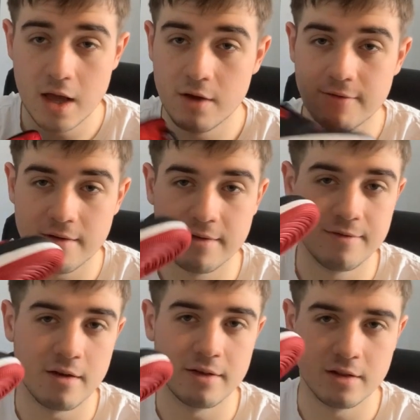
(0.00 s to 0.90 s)
Very,
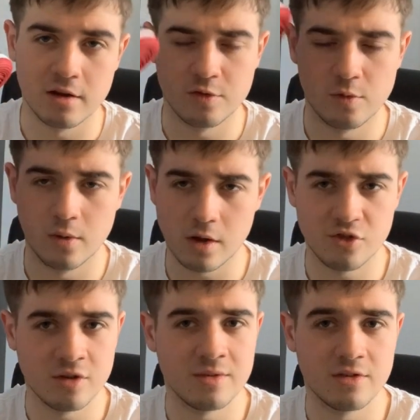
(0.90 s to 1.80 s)
very nice. We'll go
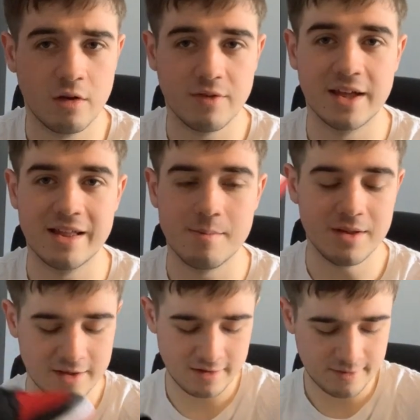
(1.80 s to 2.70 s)
ship these off in a
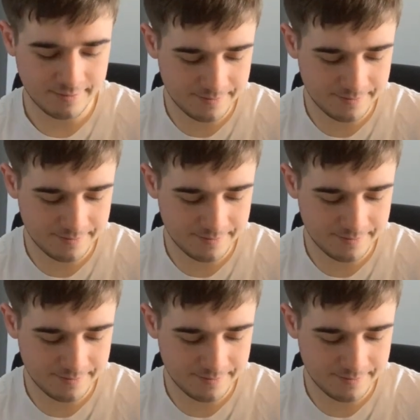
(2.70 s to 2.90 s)
minute.